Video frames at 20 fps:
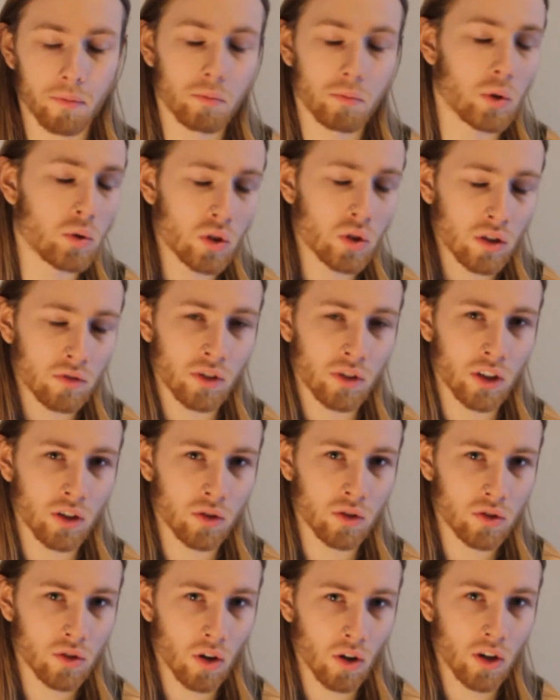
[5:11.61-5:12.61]
music
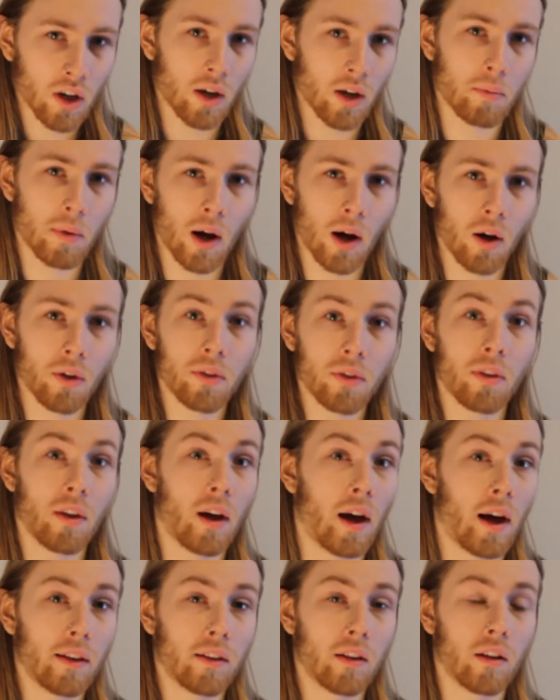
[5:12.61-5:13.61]
videos talking about
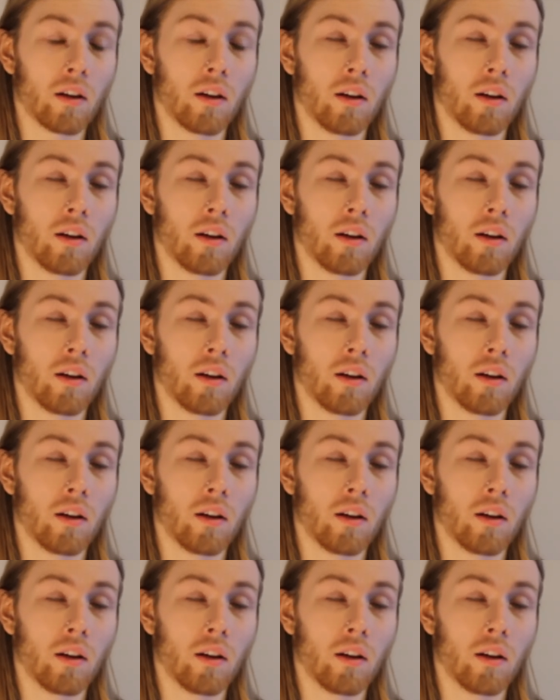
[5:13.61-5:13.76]
that